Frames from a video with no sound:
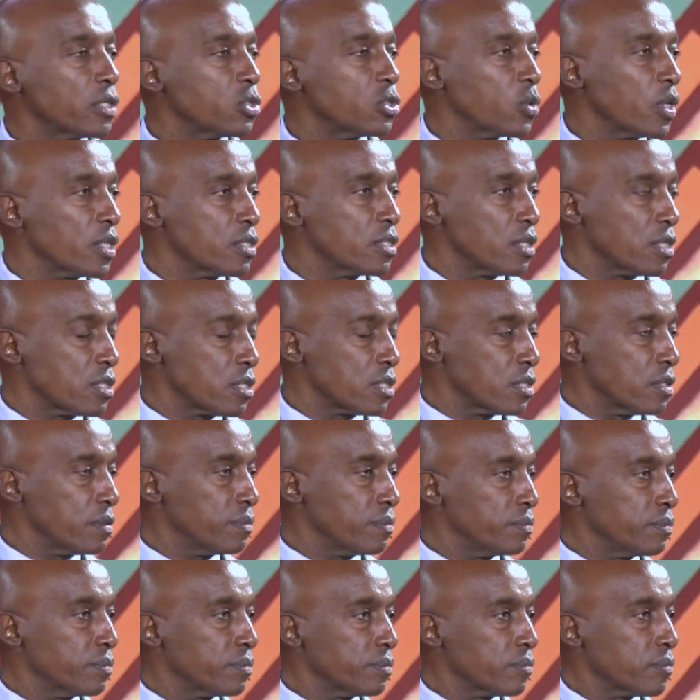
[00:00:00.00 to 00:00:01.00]
to exist.
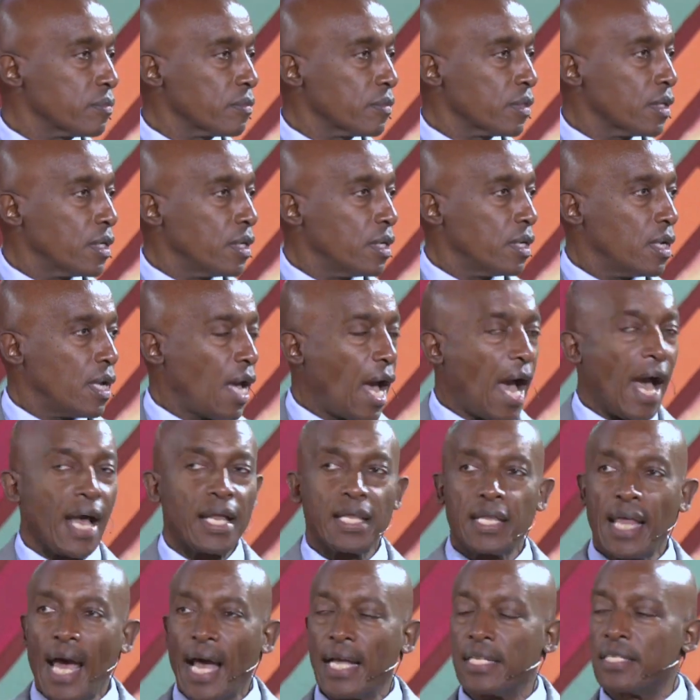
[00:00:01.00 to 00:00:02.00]
And
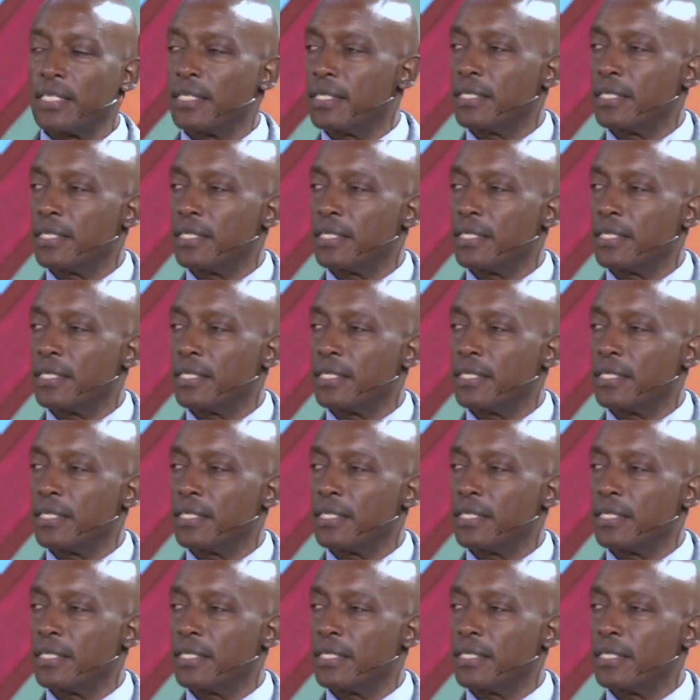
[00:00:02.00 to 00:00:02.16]
that